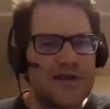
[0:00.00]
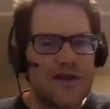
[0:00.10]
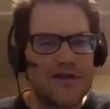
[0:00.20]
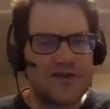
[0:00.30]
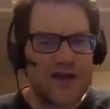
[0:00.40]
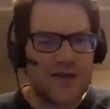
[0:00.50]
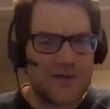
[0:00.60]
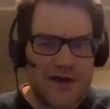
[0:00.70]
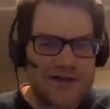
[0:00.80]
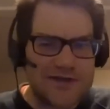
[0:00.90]
younger
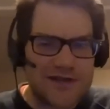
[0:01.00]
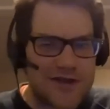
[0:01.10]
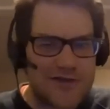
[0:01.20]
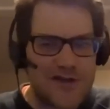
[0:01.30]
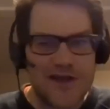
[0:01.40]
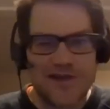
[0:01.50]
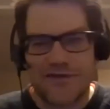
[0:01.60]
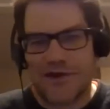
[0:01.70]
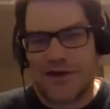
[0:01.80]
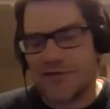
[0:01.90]
generation's now
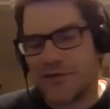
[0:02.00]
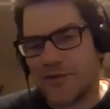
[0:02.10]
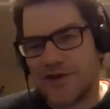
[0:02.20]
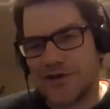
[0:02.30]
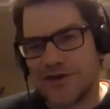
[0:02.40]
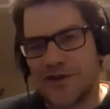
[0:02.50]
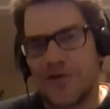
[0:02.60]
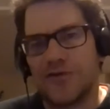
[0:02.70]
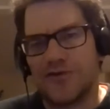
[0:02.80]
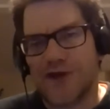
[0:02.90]
transferring information to the
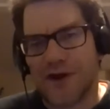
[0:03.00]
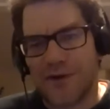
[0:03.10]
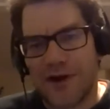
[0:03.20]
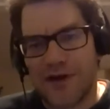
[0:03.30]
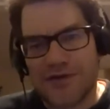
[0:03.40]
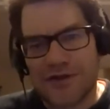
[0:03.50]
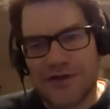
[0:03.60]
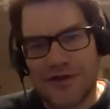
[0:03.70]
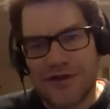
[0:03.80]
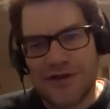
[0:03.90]
older generation,
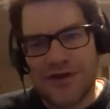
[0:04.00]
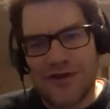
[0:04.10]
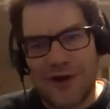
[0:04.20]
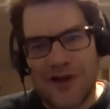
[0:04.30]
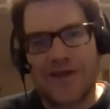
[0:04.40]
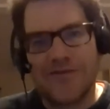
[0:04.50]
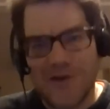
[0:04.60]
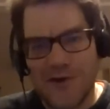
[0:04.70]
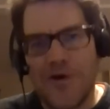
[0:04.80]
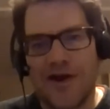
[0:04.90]
right? Like, if
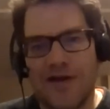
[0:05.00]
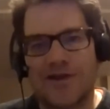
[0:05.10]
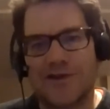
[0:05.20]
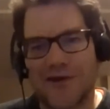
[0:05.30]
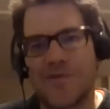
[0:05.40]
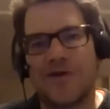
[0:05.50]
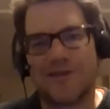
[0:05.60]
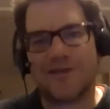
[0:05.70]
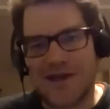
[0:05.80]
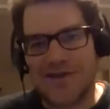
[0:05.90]
you wanted to learn about
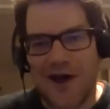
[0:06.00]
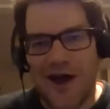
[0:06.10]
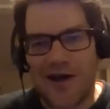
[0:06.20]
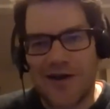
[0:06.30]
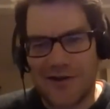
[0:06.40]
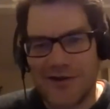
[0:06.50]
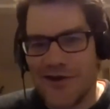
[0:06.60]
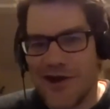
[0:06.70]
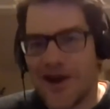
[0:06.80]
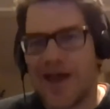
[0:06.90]
TikTok, you're
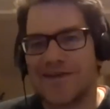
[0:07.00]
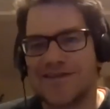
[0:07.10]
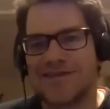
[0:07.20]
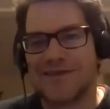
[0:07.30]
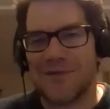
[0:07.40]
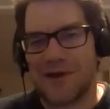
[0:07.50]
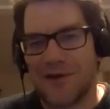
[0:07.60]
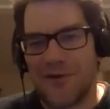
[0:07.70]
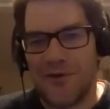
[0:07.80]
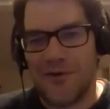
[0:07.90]
not asking
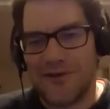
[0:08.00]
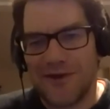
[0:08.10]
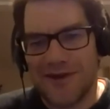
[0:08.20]
somebody old,